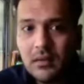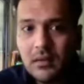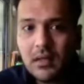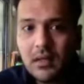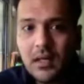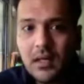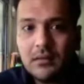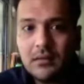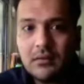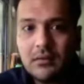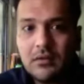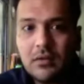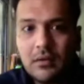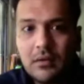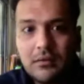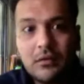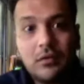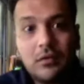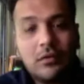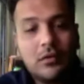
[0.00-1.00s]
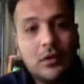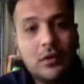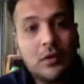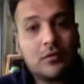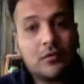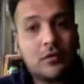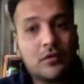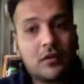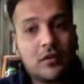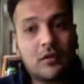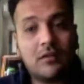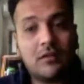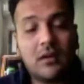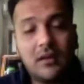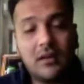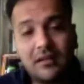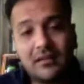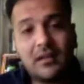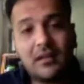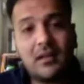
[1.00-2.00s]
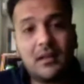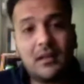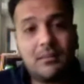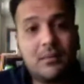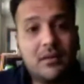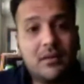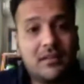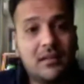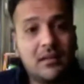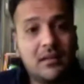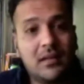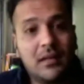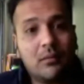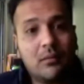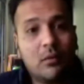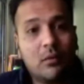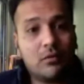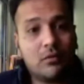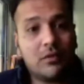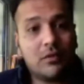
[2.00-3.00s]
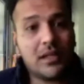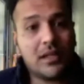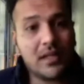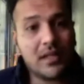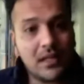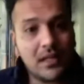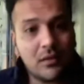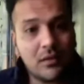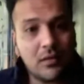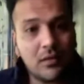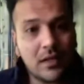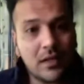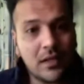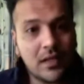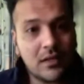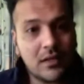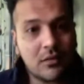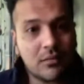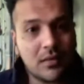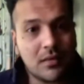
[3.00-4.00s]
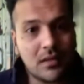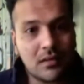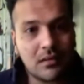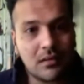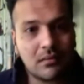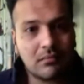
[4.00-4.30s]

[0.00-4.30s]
and you have to sort of understand that person, like, what do they need? Do they need to be,